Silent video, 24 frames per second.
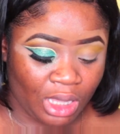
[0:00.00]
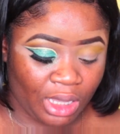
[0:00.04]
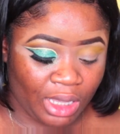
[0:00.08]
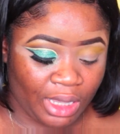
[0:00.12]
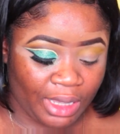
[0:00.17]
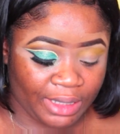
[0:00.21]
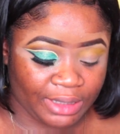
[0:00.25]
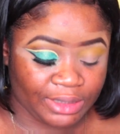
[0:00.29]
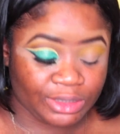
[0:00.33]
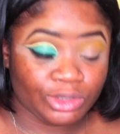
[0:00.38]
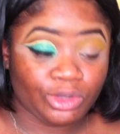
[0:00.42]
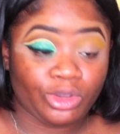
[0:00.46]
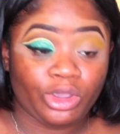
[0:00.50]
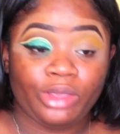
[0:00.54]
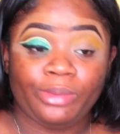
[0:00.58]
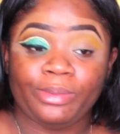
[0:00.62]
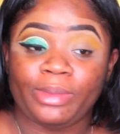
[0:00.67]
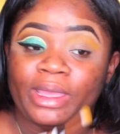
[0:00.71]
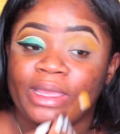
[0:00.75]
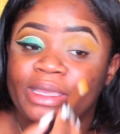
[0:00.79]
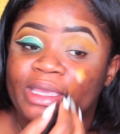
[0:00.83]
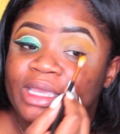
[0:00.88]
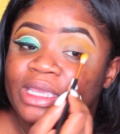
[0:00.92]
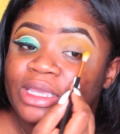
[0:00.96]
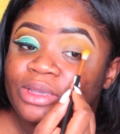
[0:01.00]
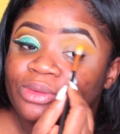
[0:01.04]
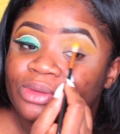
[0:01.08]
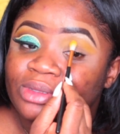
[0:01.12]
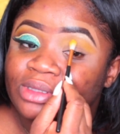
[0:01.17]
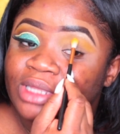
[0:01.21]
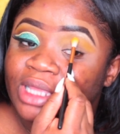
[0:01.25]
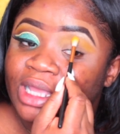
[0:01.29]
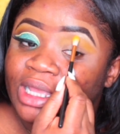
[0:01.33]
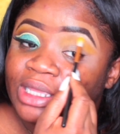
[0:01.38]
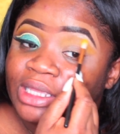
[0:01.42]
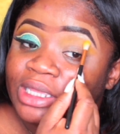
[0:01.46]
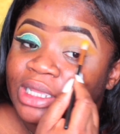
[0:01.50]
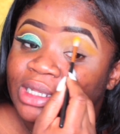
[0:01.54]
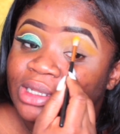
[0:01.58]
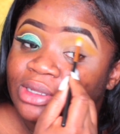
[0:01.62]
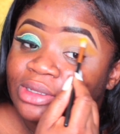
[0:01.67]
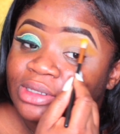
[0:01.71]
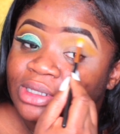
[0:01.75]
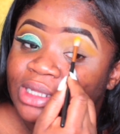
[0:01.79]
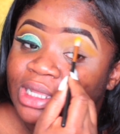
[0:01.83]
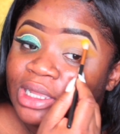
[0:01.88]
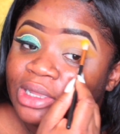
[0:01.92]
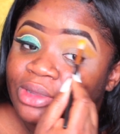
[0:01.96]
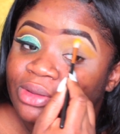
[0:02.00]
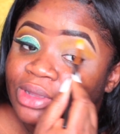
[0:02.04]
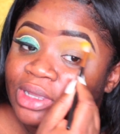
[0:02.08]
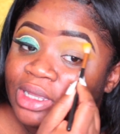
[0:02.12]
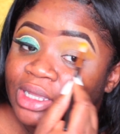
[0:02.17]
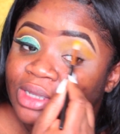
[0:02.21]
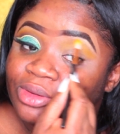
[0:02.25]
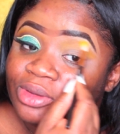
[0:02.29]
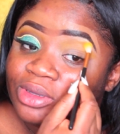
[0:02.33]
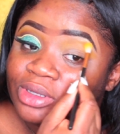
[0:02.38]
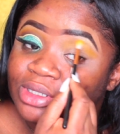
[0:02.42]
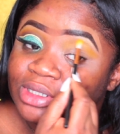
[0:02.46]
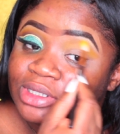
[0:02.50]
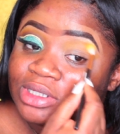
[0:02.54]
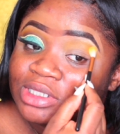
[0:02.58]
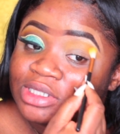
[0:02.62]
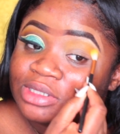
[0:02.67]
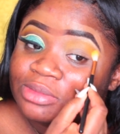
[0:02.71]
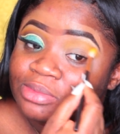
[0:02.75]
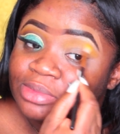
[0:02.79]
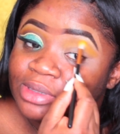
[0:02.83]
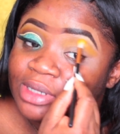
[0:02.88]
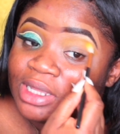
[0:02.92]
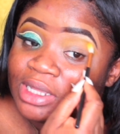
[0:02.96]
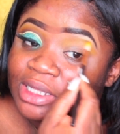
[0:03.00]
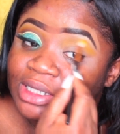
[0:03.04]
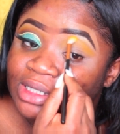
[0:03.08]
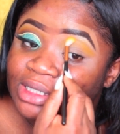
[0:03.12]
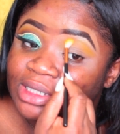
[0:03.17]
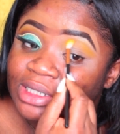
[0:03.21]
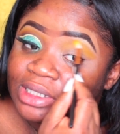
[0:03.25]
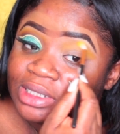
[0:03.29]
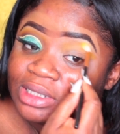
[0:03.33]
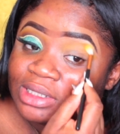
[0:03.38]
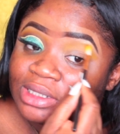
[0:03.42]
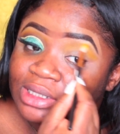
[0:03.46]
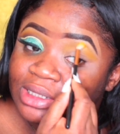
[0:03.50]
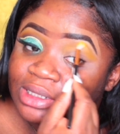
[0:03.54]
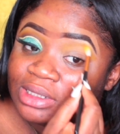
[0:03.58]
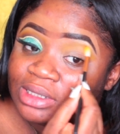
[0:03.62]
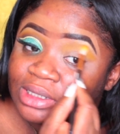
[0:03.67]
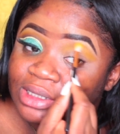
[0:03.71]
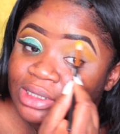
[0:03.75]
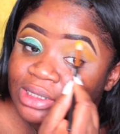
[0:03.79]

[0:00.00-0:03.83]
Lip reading: Okay, so going back in with that yellow now, and we're just blending